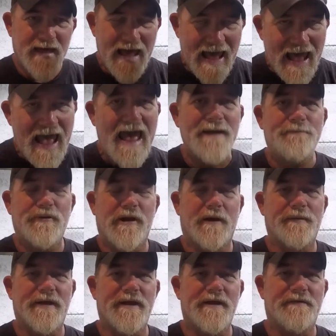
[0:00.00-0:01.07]
Add
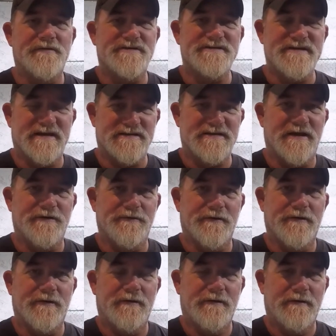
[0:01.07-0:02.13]
probably another $600,
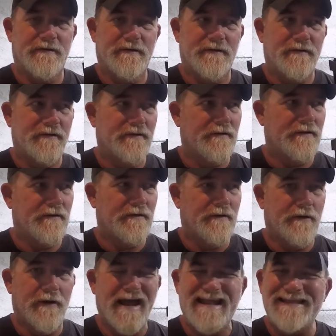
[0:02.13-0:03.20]

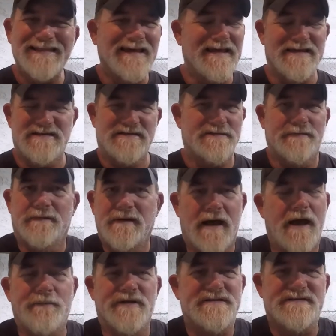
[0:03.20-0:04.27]
at least,
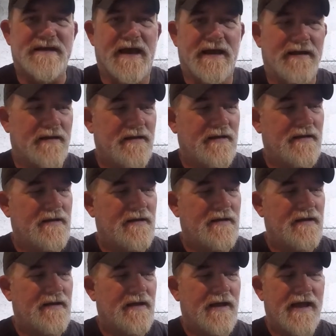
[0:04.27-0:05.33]
I would say.
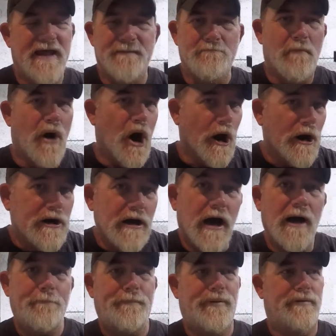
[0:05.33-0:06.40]
In
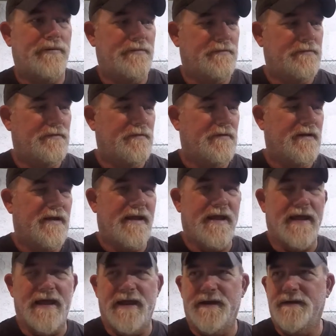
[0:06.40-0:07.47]
markup,
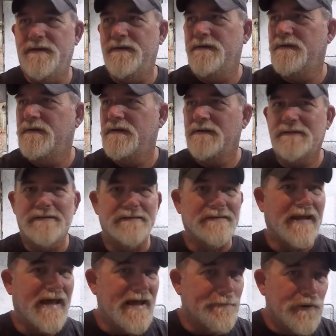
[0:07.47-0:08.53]
in
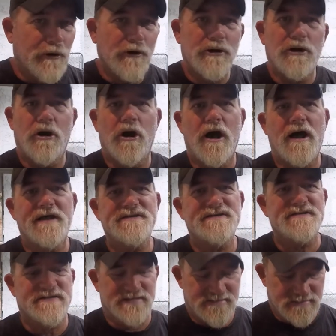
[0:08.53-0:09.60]
labor
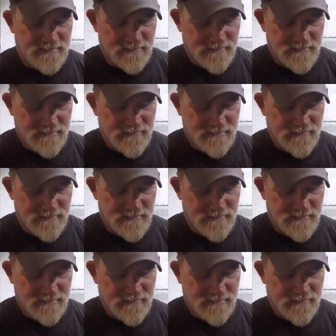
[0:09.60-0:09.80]
costs.